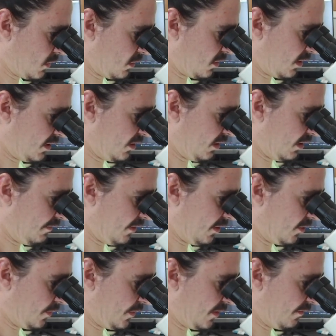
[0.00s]
I do have a
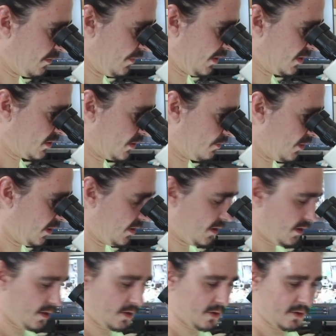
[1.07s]
little bit of a mess up right
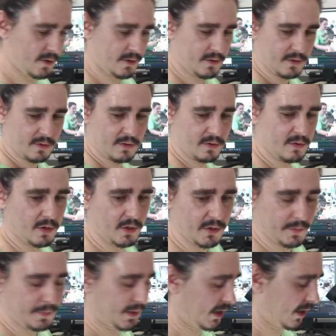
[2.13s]
there on
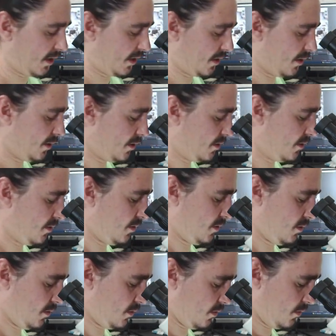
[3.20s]
the pad.
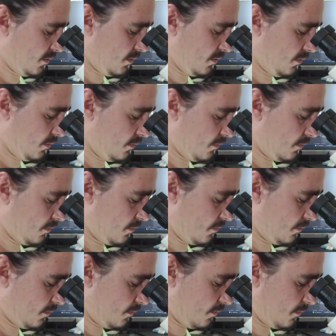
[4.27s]

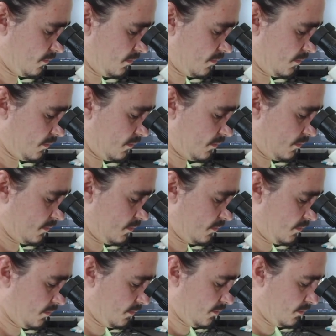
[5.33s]

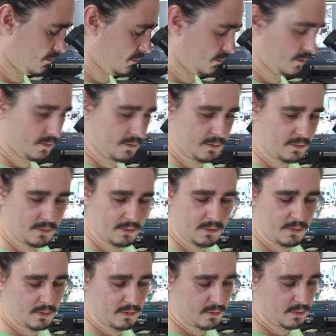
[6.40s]
So
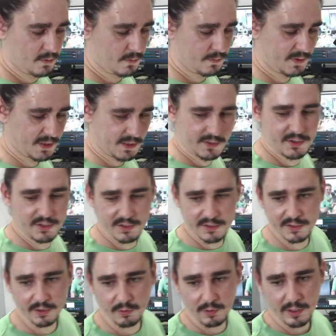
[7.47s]
that's
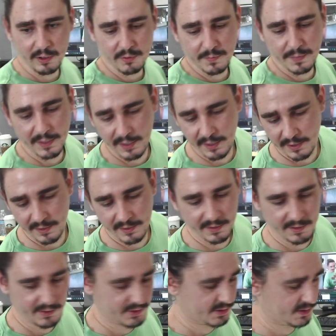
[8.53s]
just a ground pad,
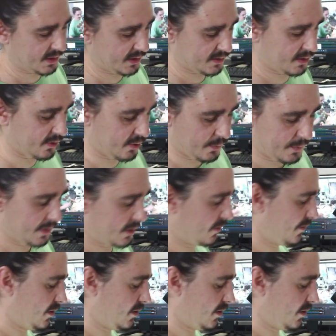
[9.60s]
and it just has a little bit of